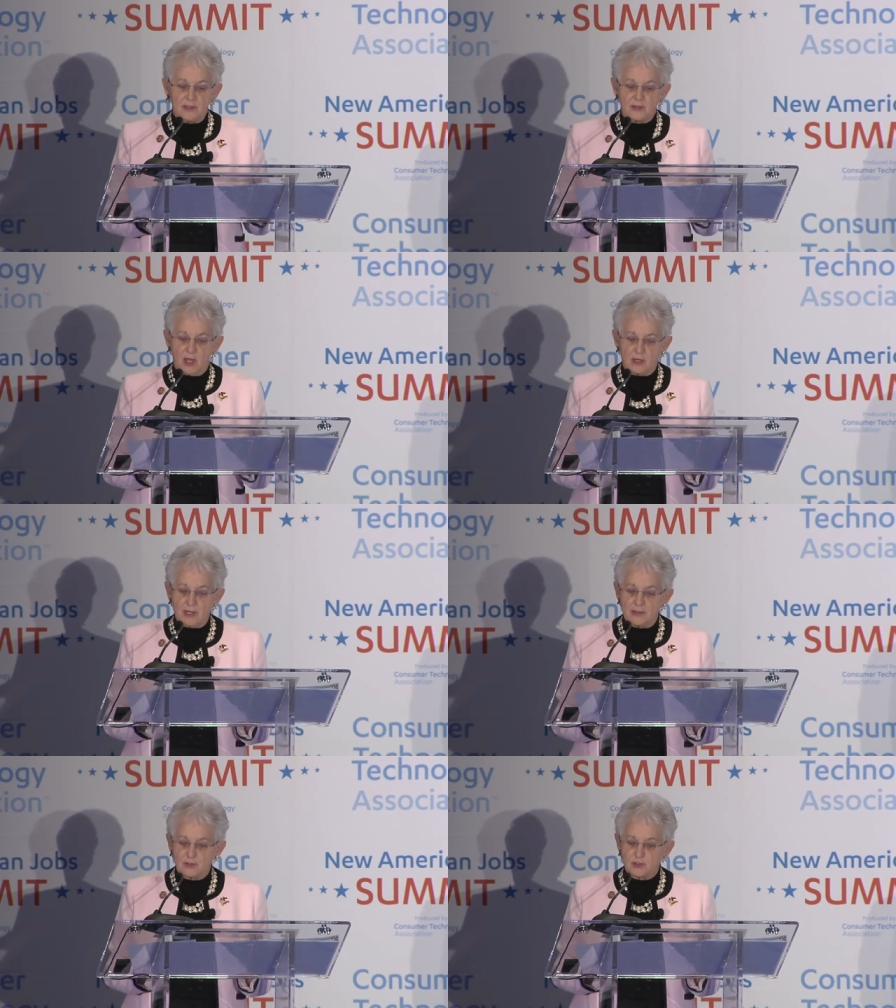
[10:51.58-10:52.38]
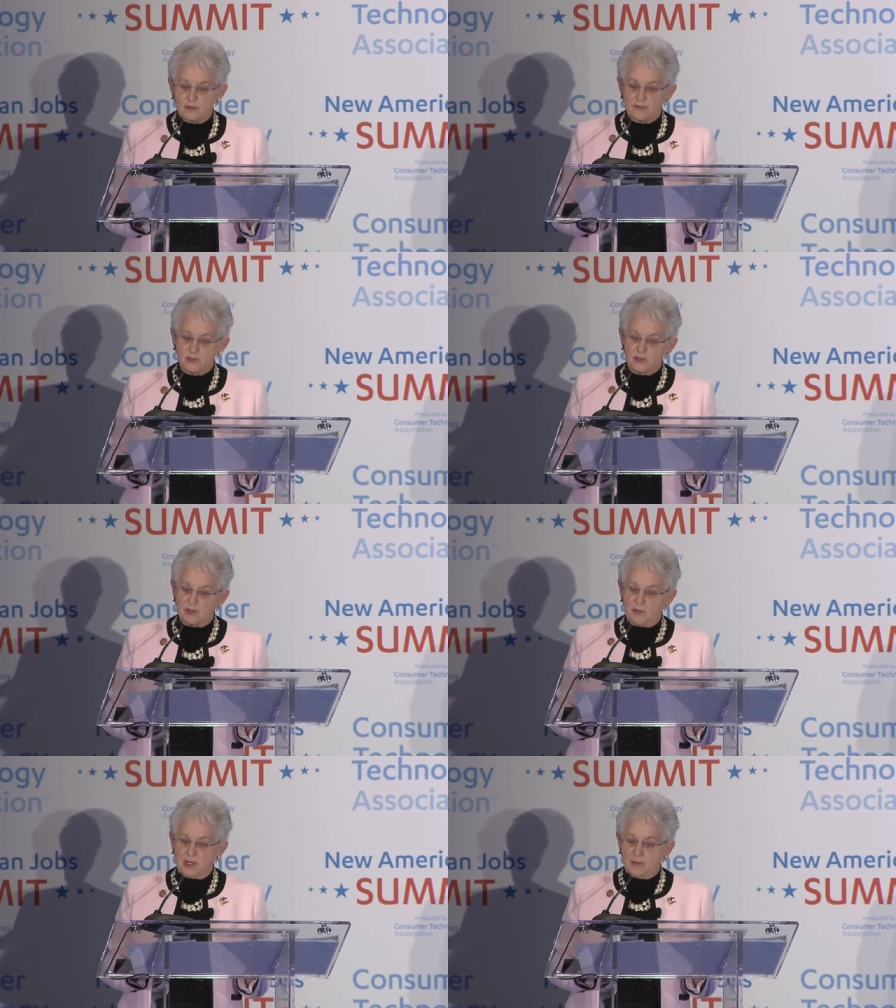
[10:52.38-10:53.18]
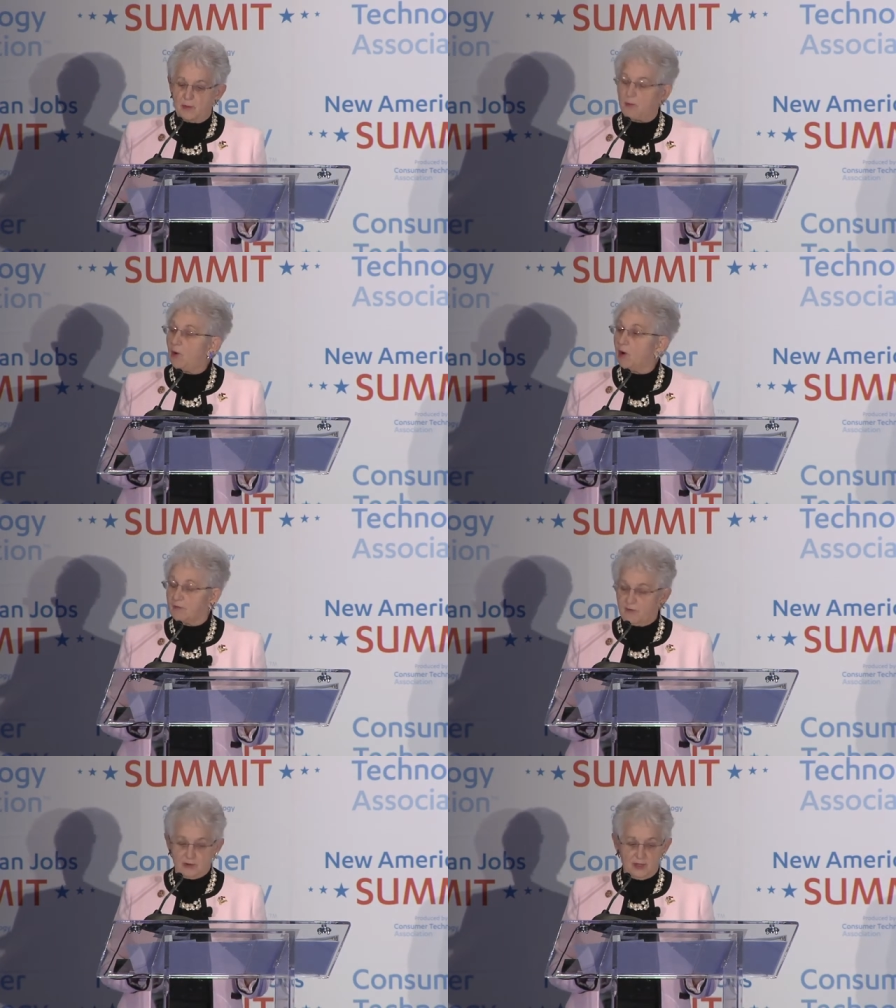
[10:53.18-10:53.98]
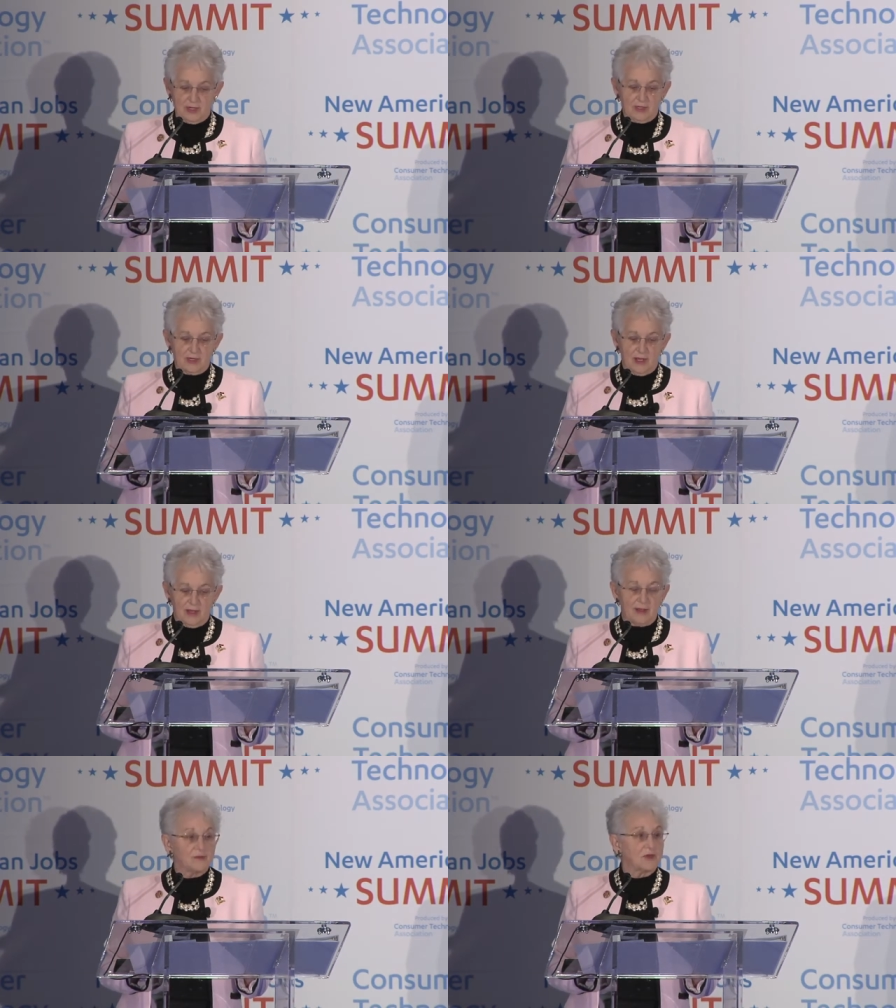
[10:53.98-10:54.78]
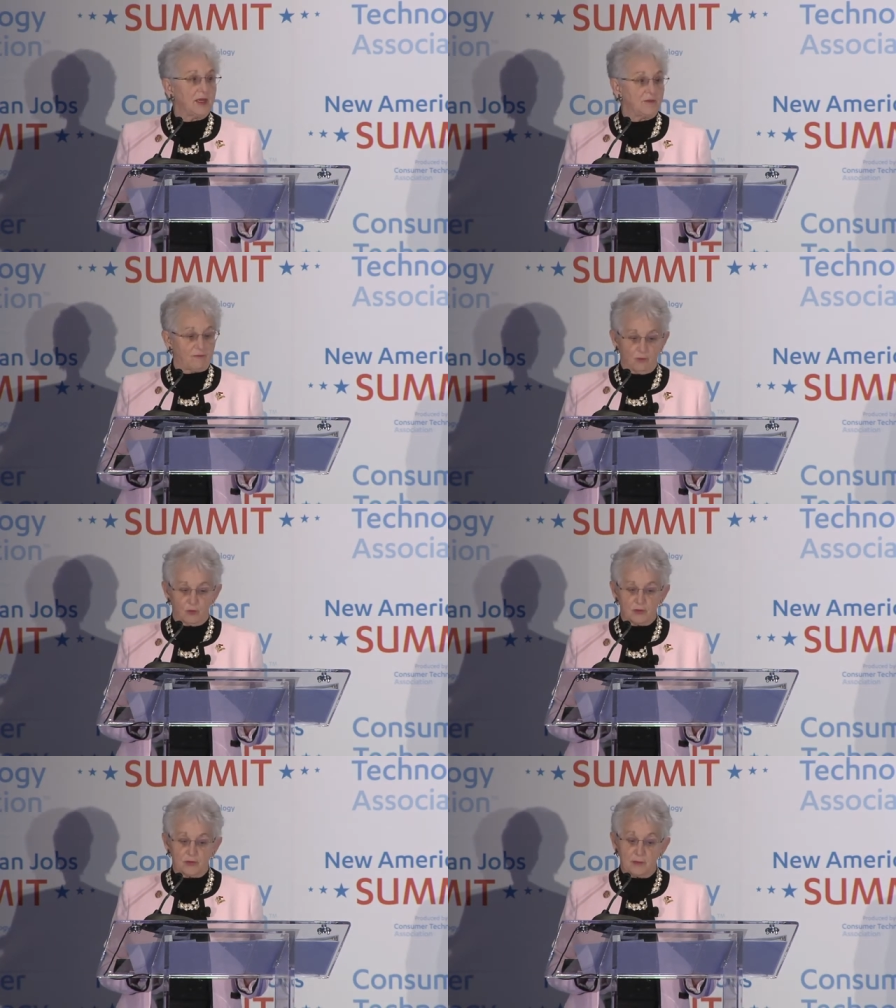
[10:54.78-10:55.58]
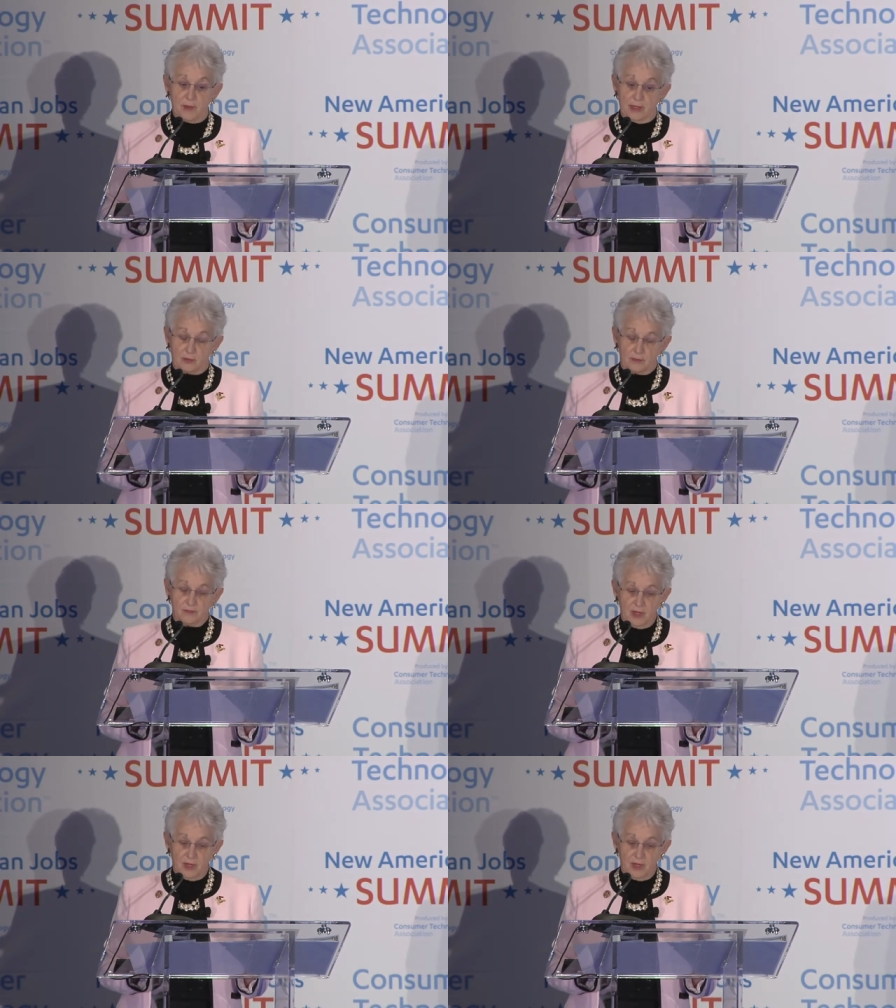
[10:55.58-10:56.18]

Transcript: These online services have become a part of our daily lives and for the better.